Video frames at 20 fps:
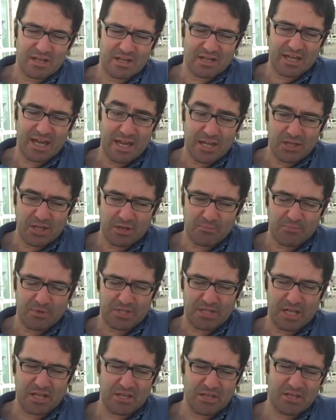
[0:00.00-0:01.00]
aging
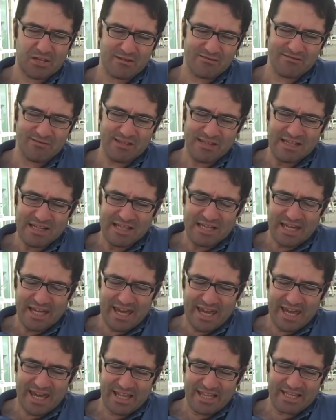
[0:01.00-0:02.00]
potential,
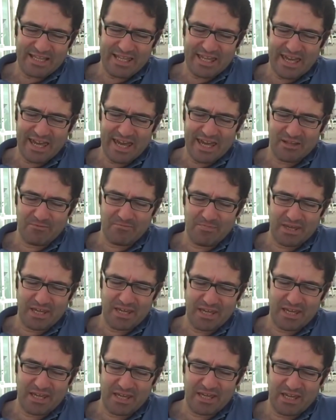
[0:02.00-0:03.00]
and can
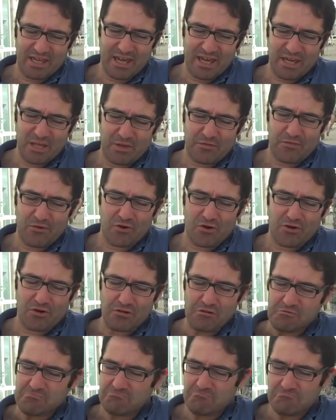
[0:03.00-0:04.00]
be aged for